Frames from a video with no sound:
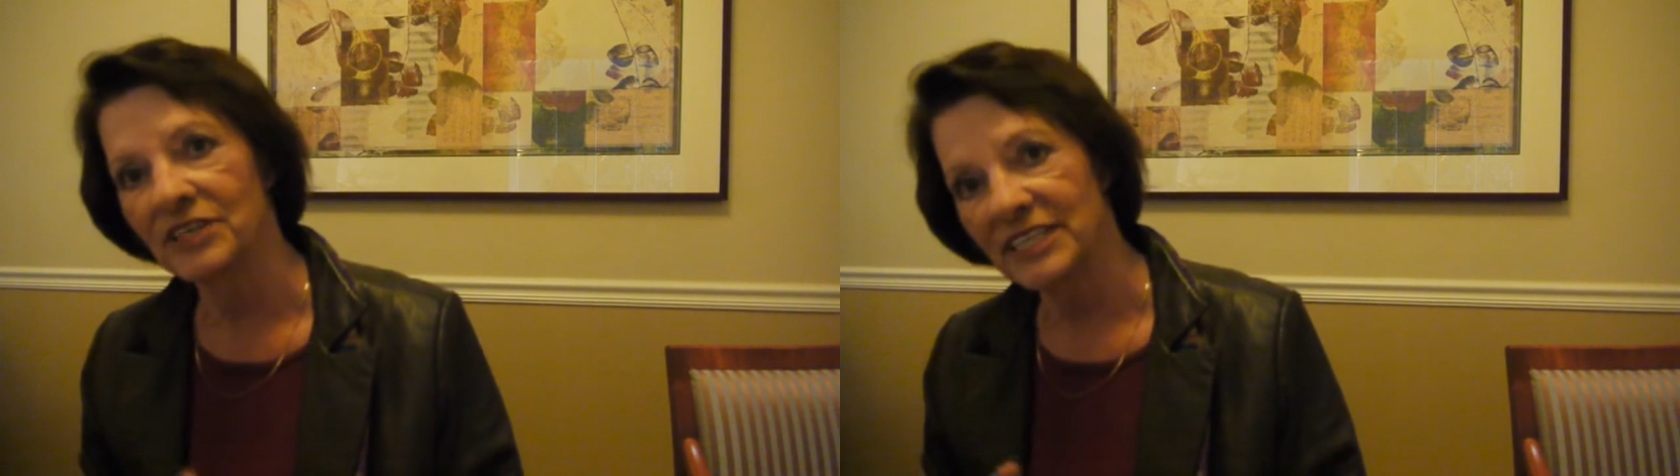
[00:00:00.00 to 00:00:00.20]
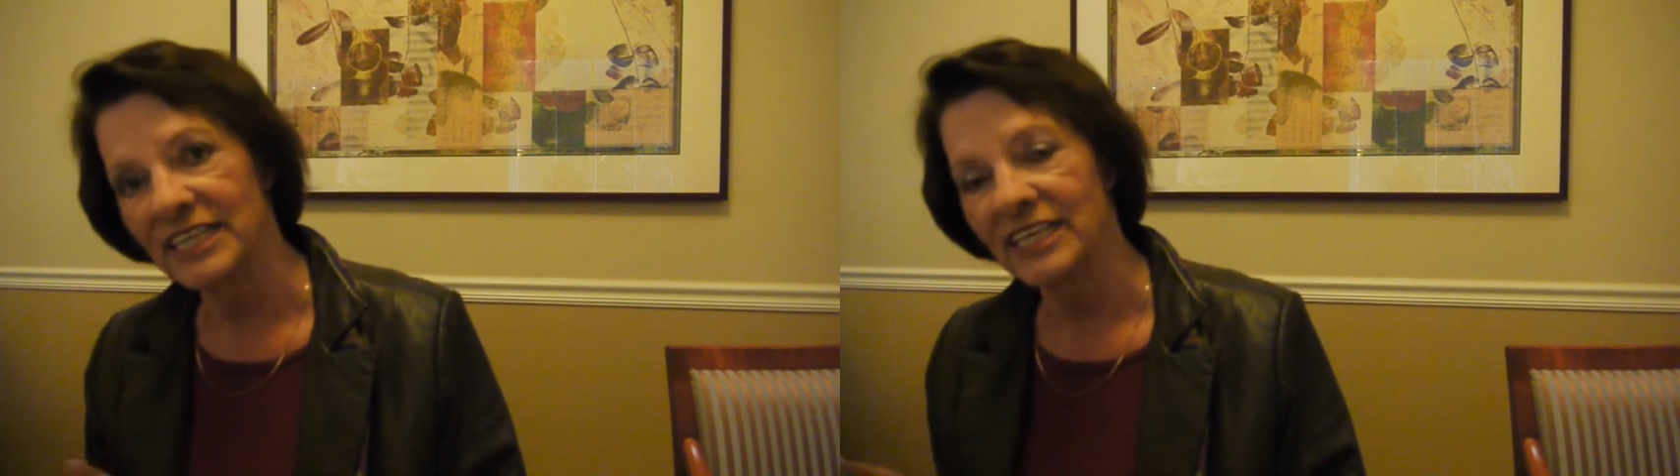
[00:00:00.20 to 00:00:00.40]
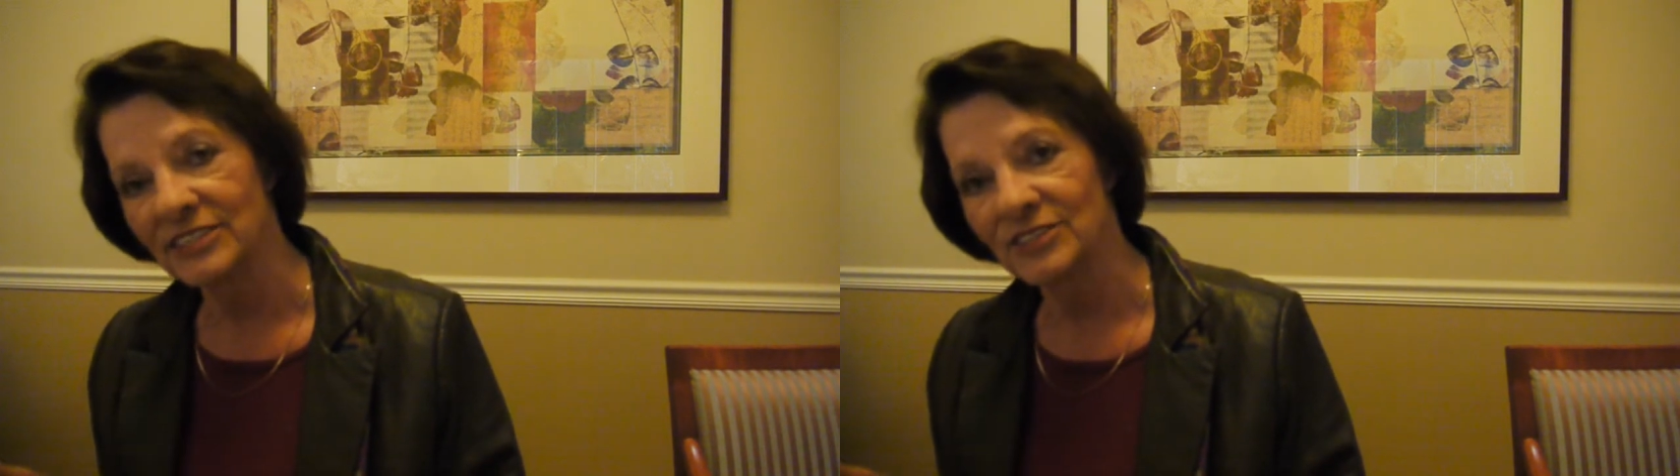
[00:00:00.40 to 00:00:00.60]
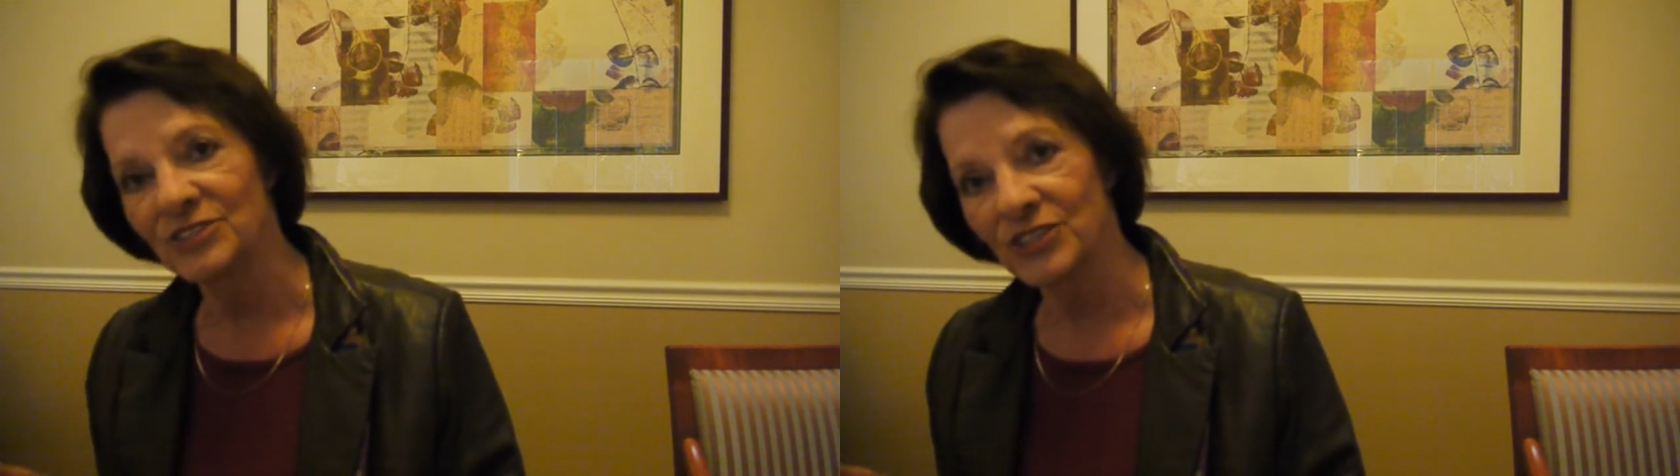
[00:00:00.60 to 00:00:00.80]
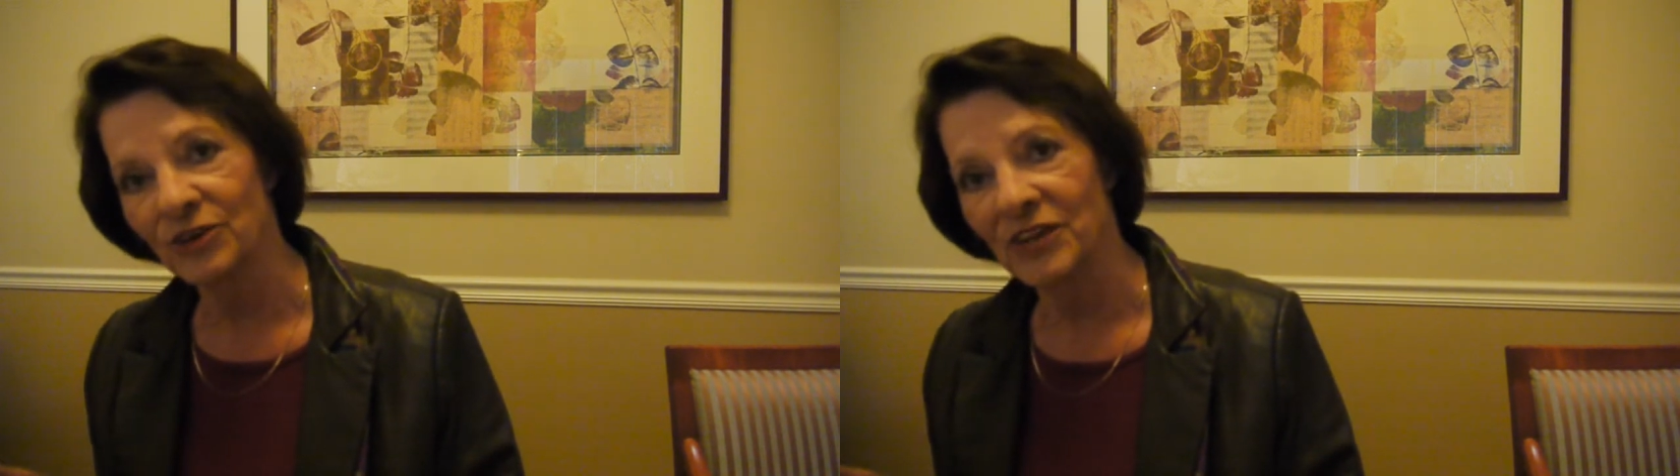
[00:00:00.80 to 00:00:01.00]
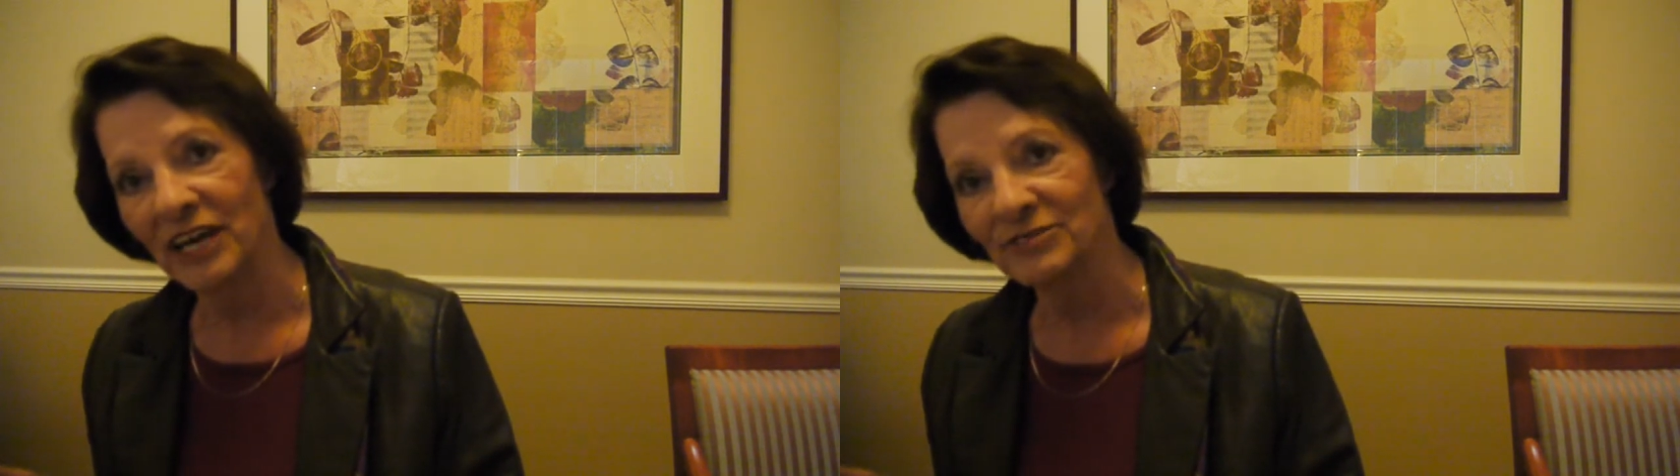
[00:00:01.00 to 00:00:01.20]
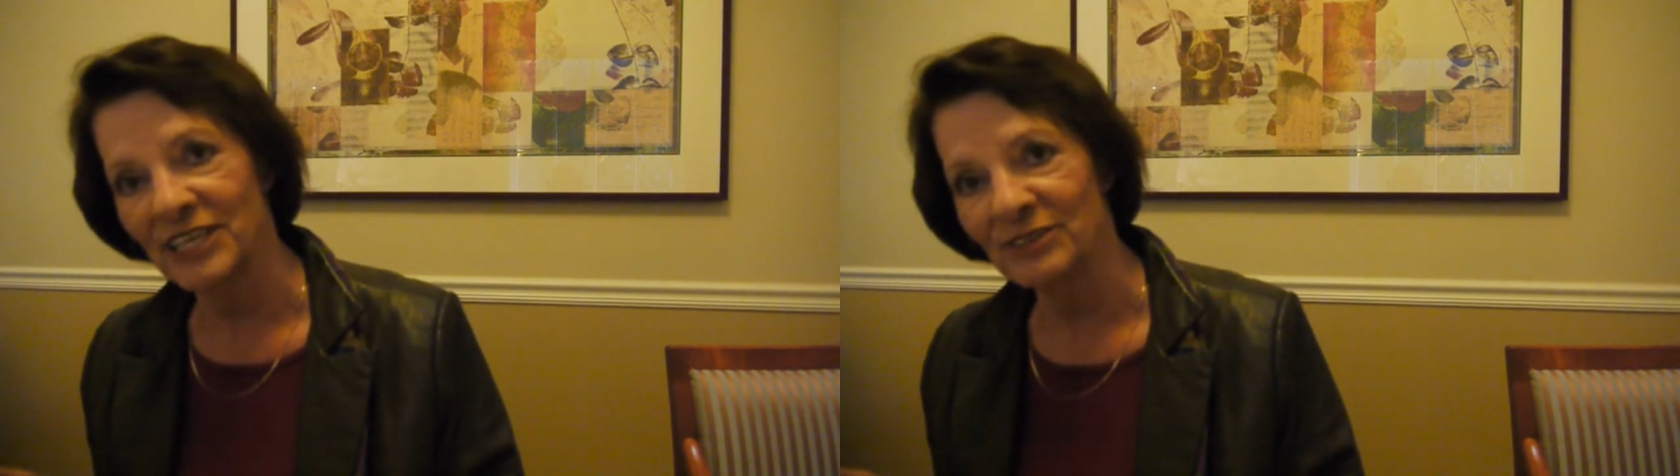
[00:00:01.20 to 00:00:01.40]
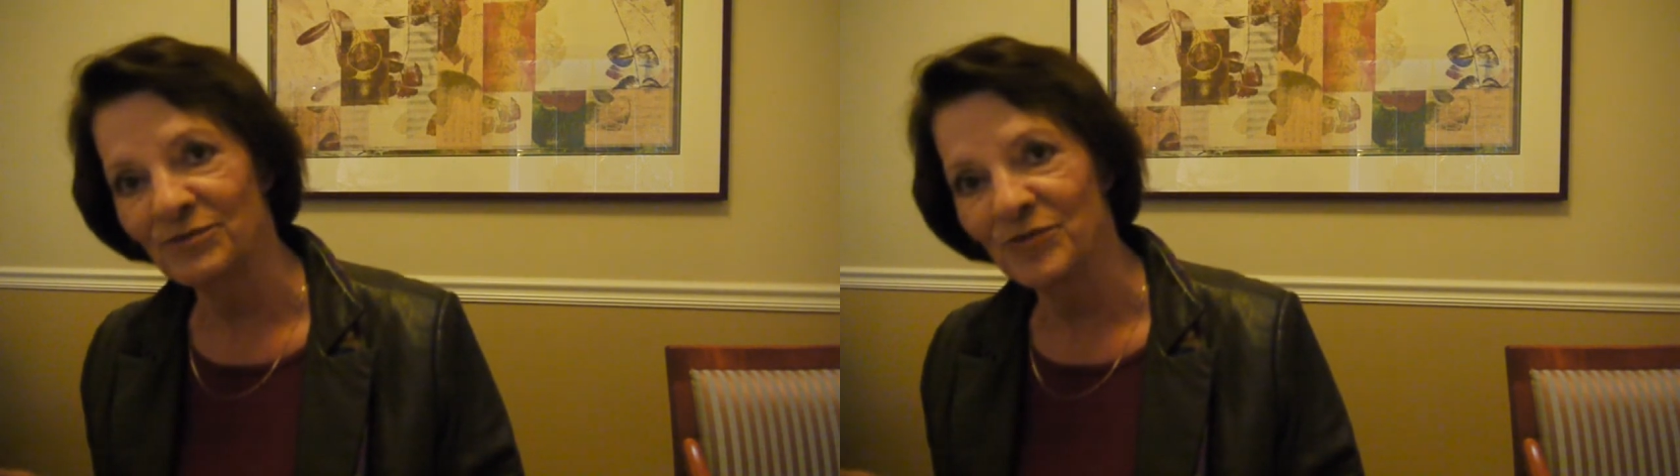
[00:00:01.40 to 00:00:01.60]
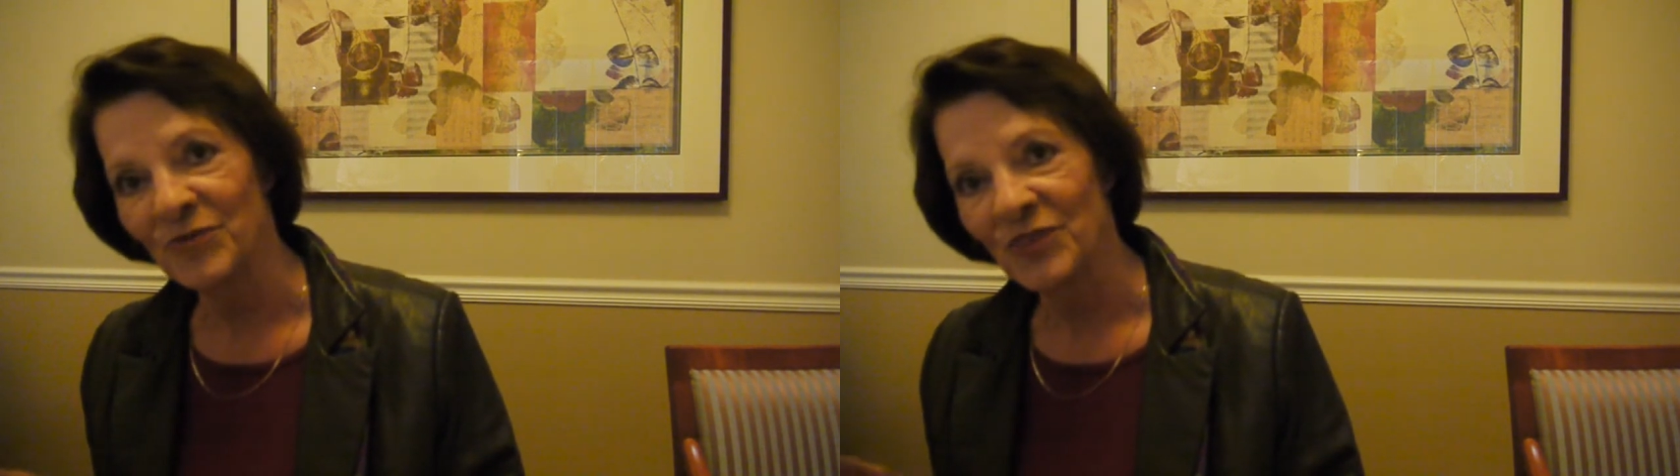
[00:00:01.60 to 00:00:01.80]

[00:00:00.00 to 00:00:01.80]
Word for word: and needing to go downtown.